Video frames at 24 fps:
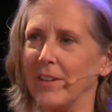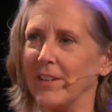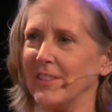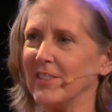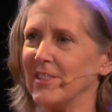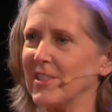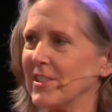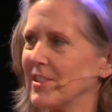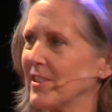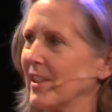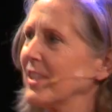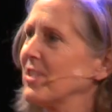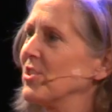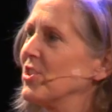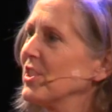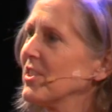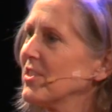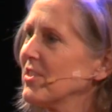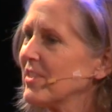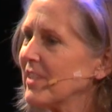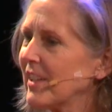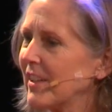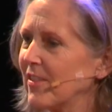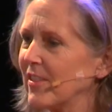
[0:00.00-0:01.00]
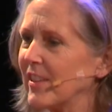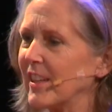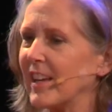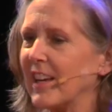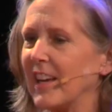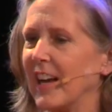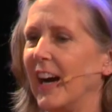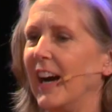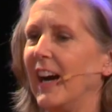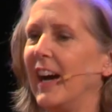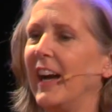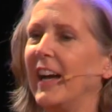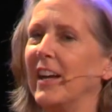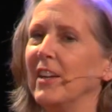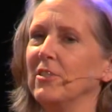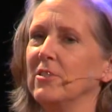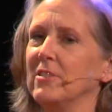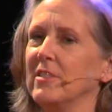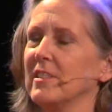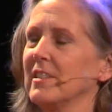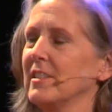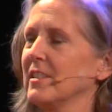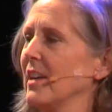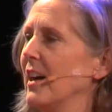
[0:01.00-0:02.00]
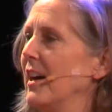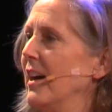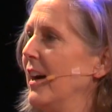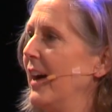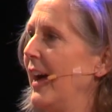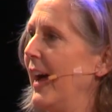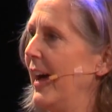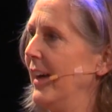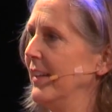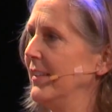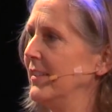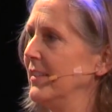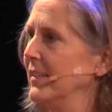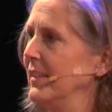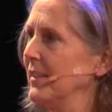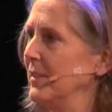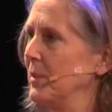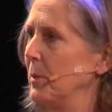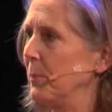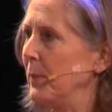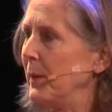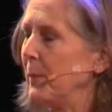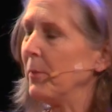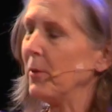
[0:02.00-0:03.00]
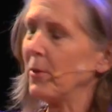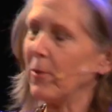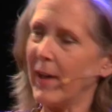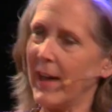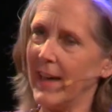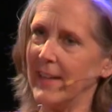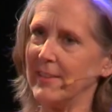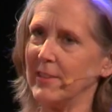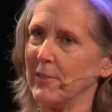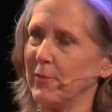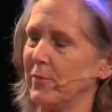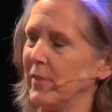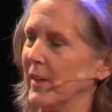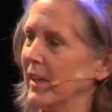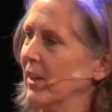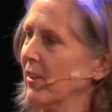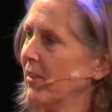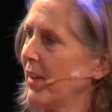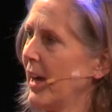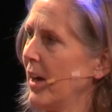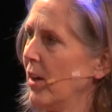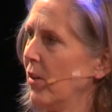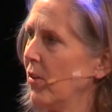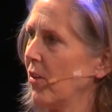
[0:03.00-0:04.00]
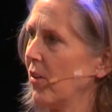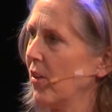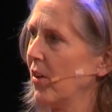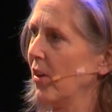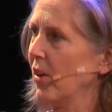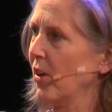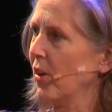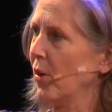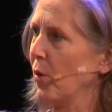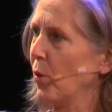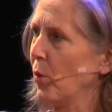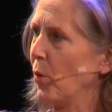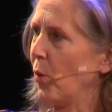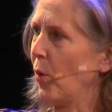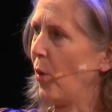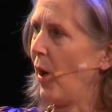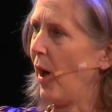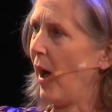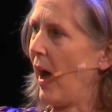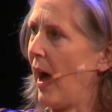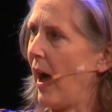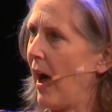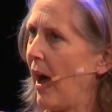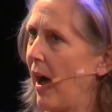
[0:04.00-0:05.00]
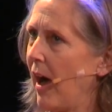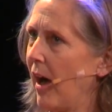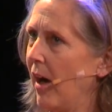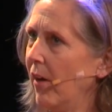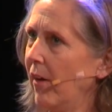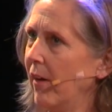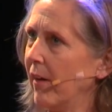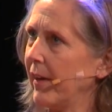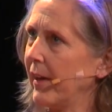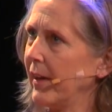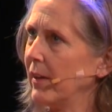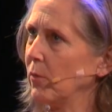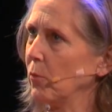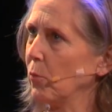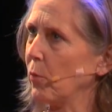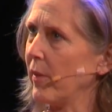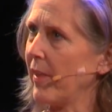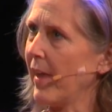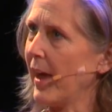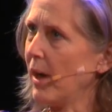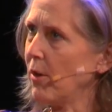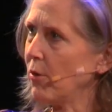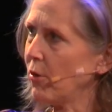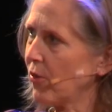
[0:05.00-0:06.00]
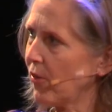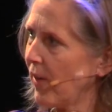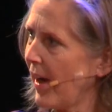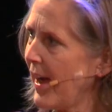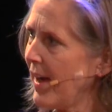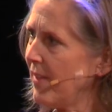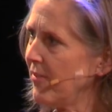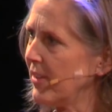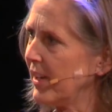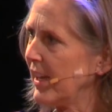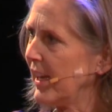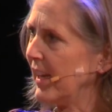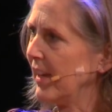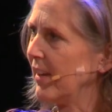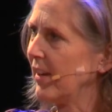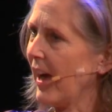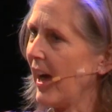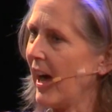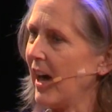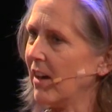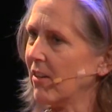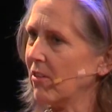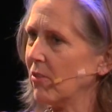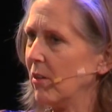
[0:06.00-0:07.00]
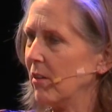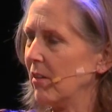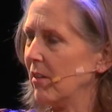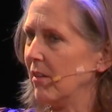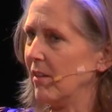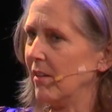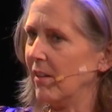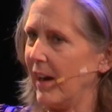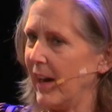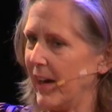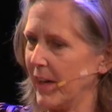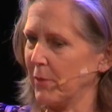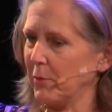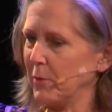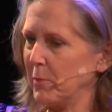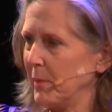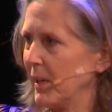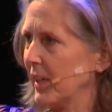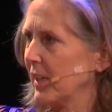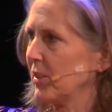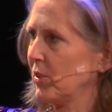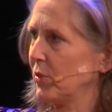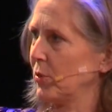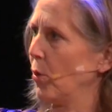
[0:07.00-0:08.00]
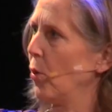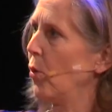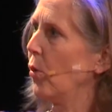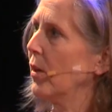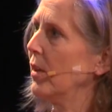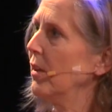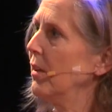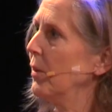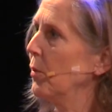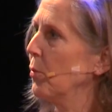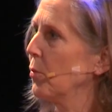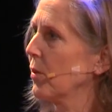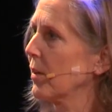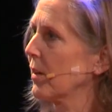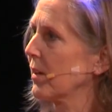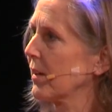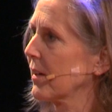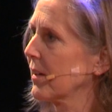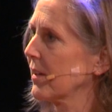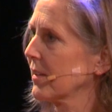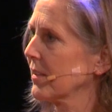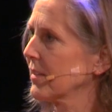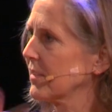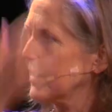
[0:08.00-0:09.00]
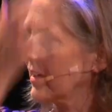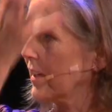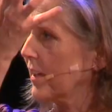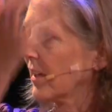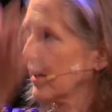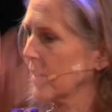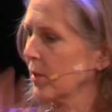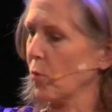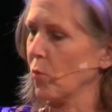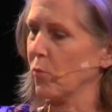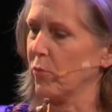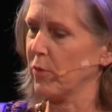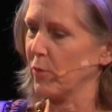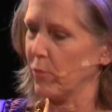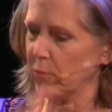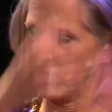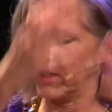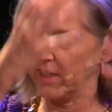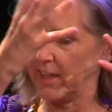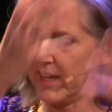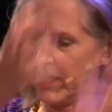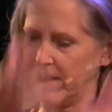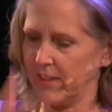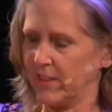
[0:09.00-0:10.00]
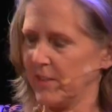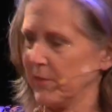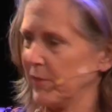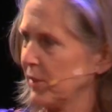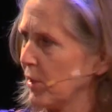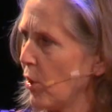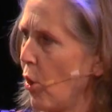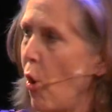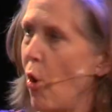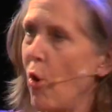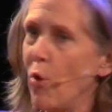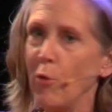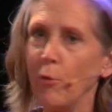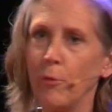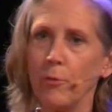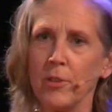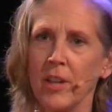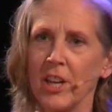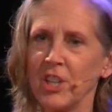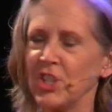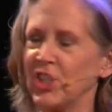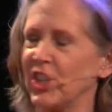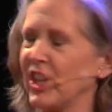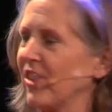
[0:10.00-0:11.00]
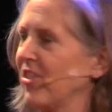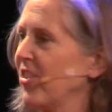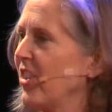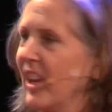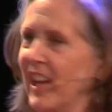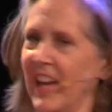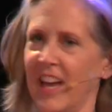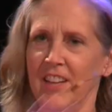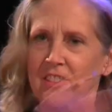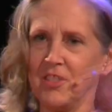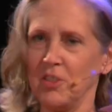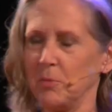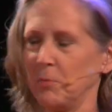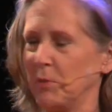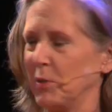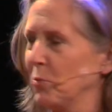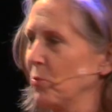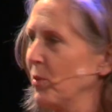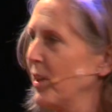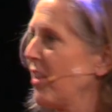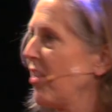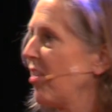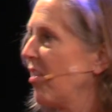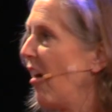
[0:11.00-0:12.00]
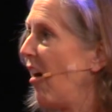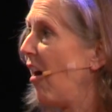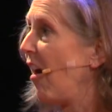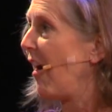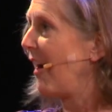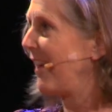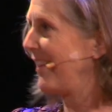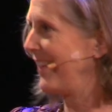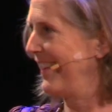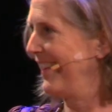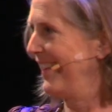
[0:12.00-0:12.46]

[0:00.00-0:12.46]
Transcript: just like, just like the guy who designed, had, the people who had to figure out, all right, without gravity, how, how do we make a toilet work? It's not gonna, you can't, the, the whole flushing thing has to be rethought.